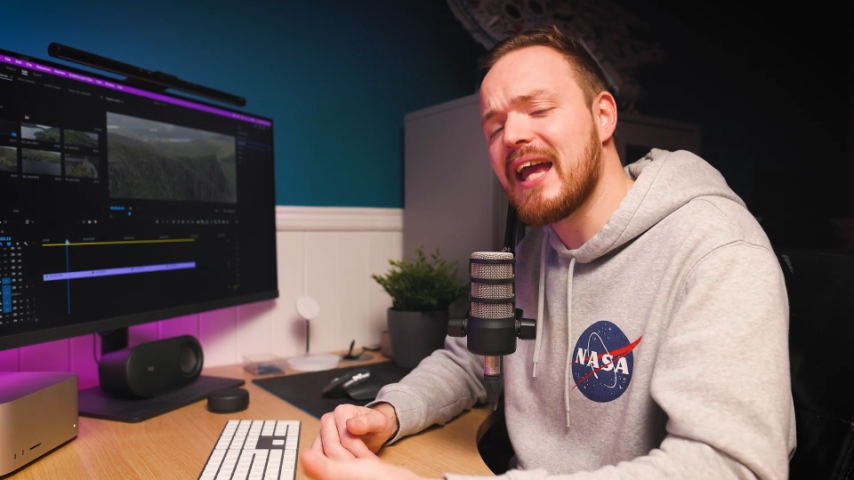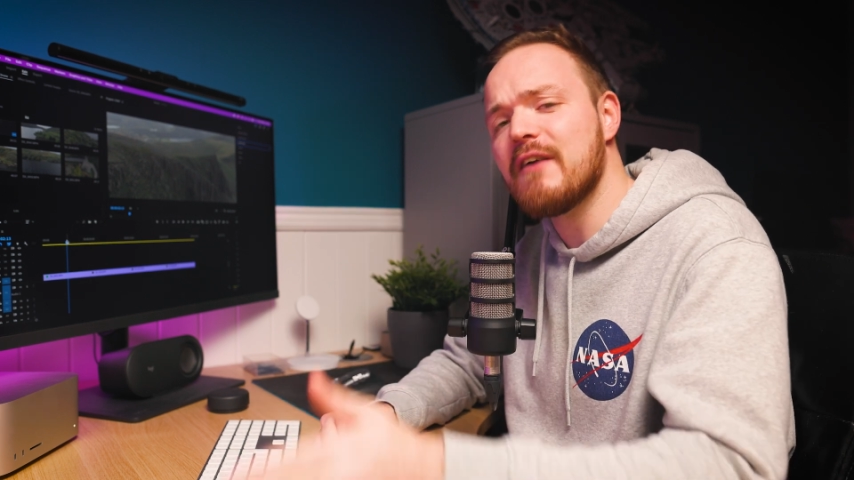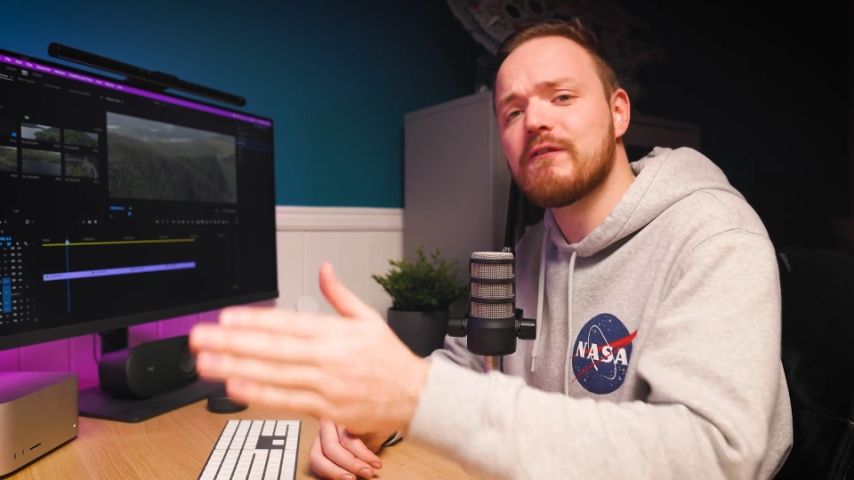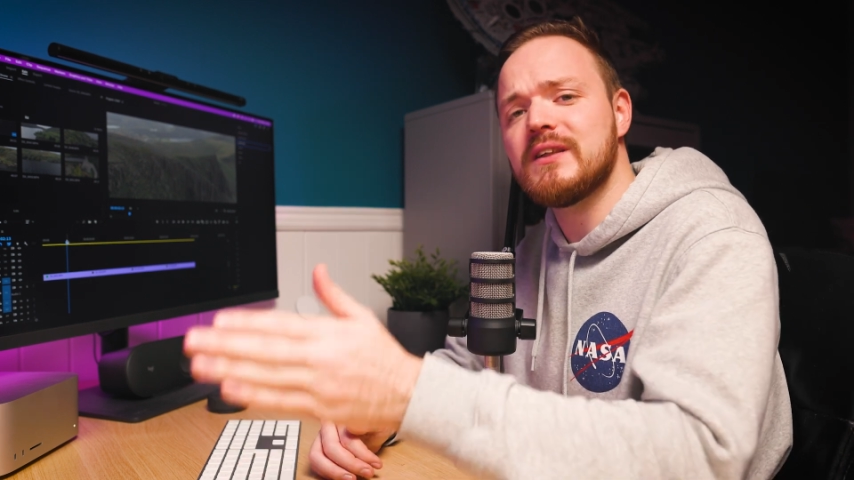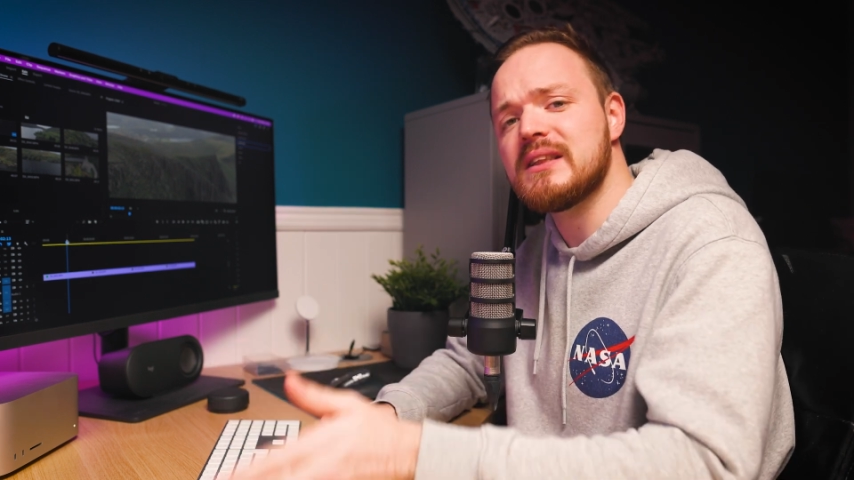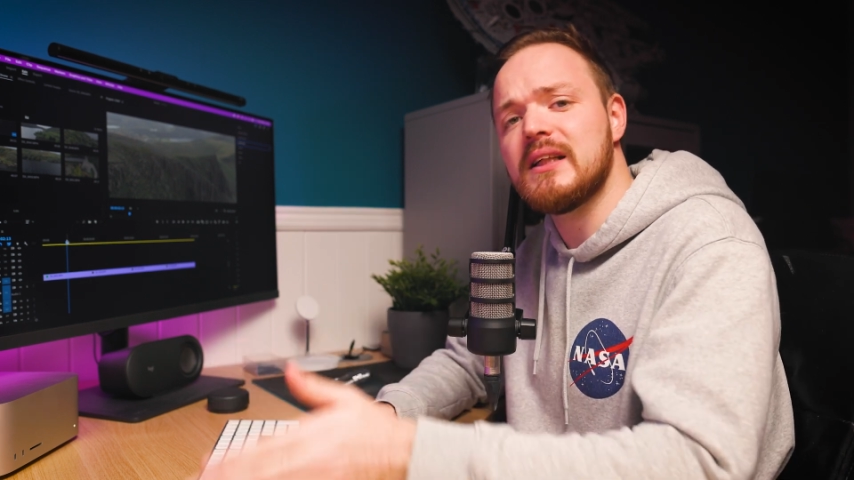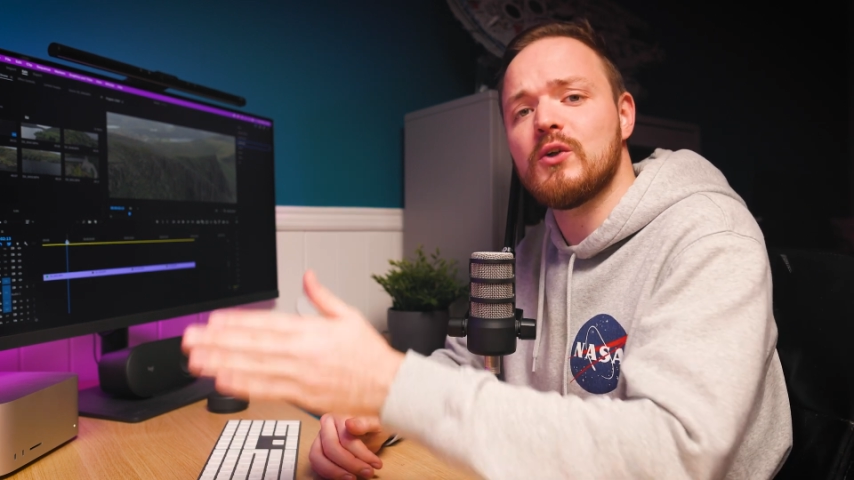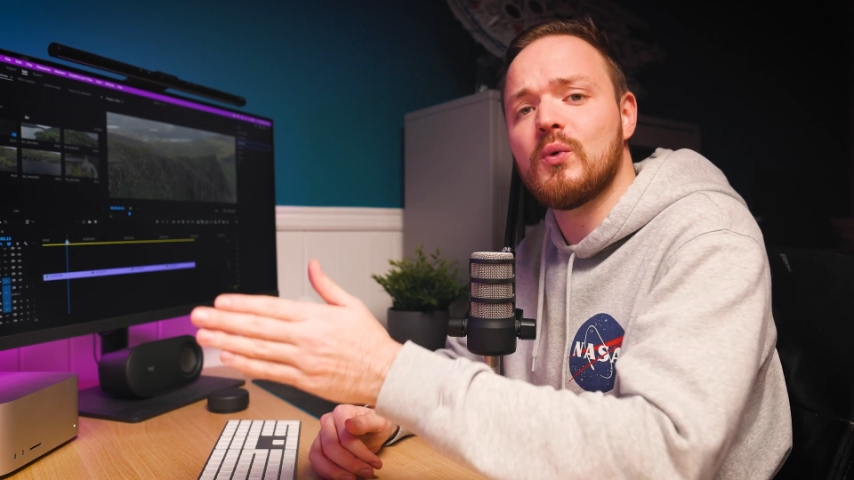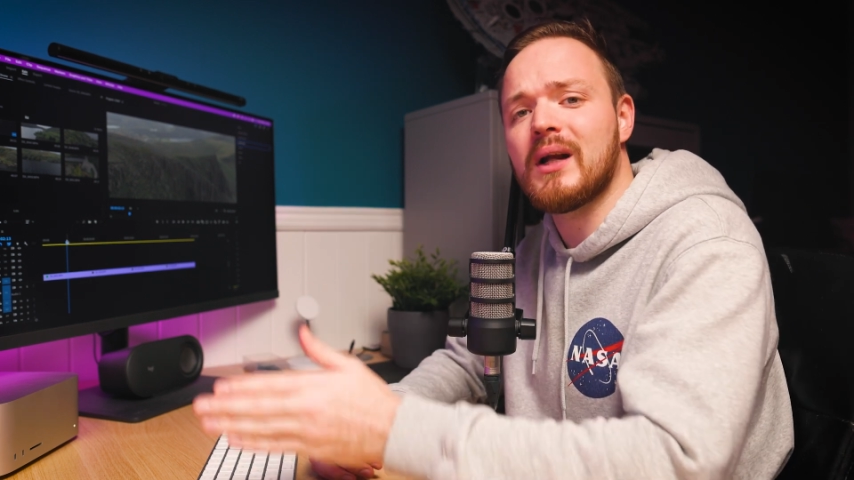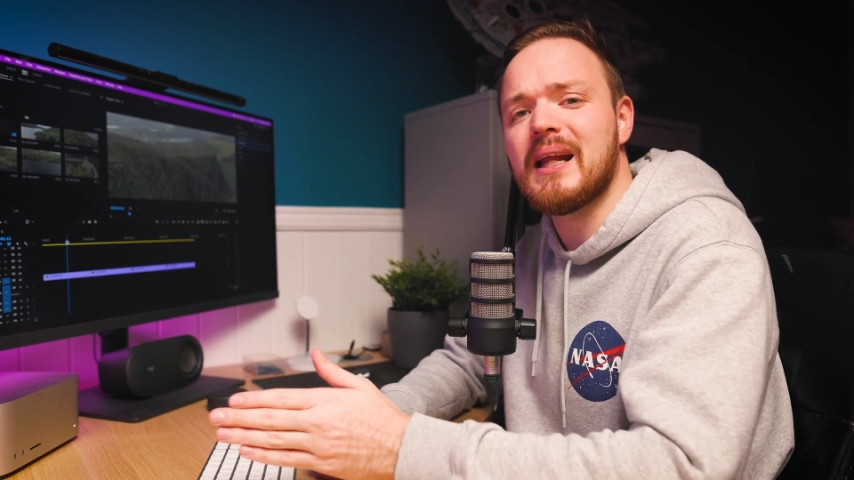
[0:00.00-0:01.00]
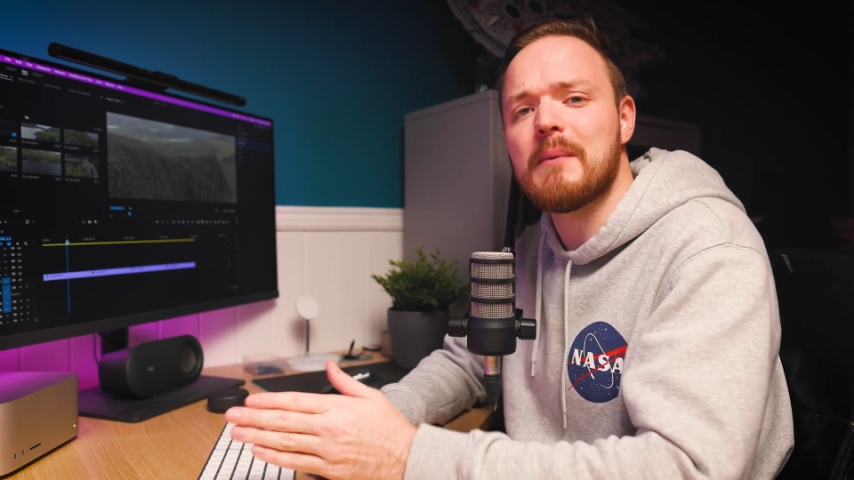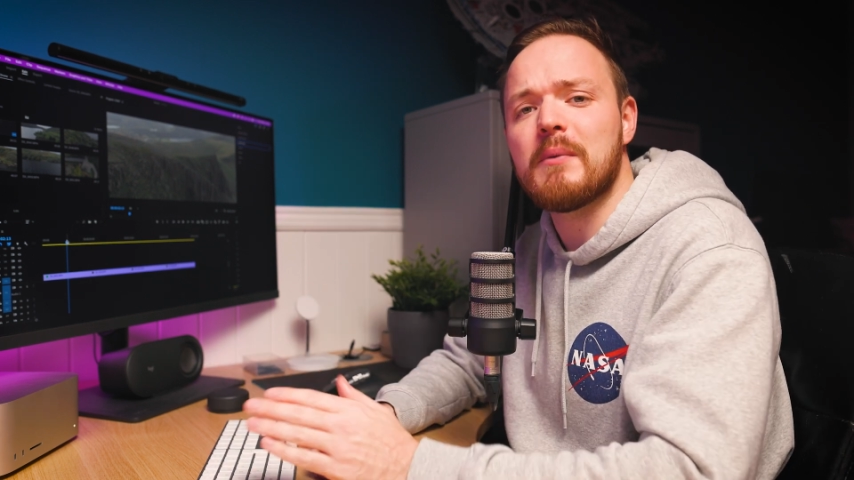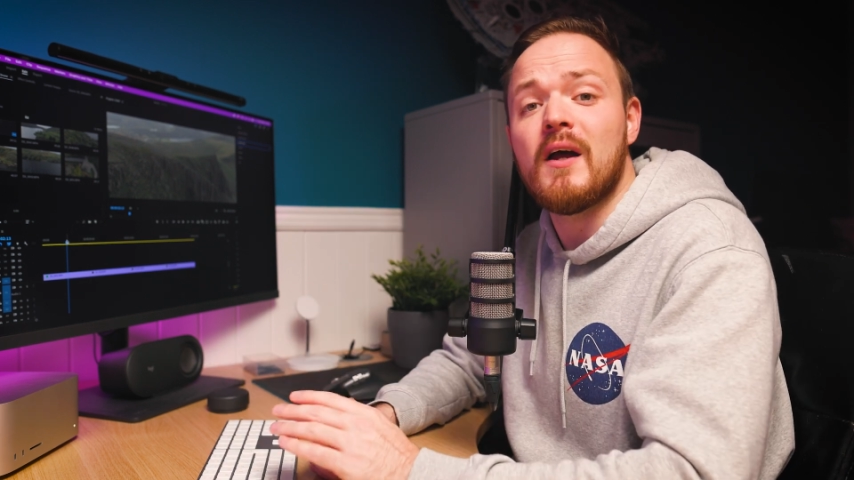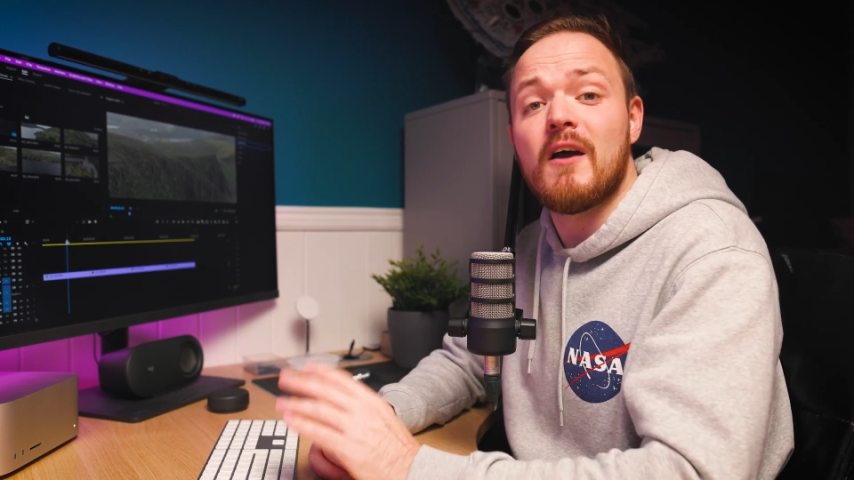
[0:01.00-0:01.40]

every single clip.